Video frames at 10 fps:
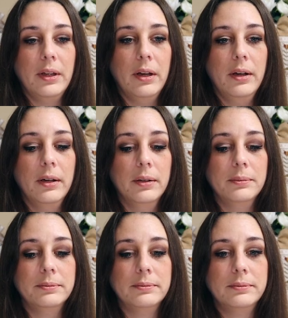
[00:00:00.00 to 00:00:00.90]

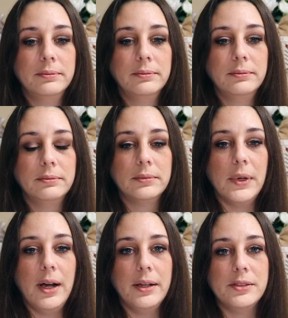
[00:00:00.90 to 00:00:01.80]
I
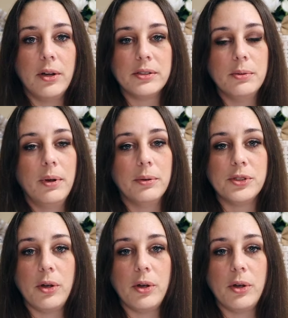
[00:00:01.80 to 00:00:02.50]
was